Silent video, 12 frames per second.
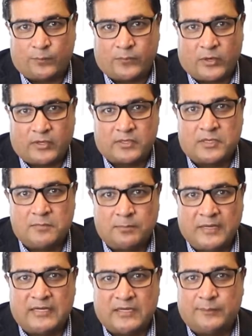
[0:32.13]
product
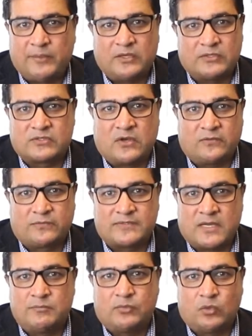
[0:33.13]
completely because of
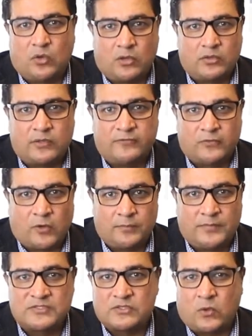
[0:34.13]
some
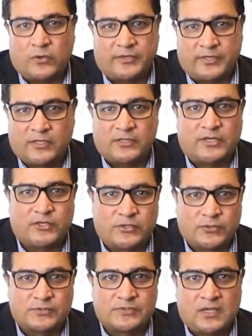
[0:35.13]
non-conformance or yield
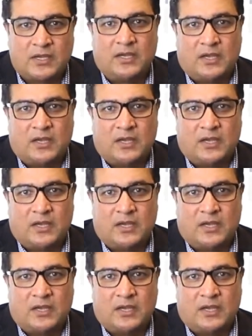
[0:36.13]
issues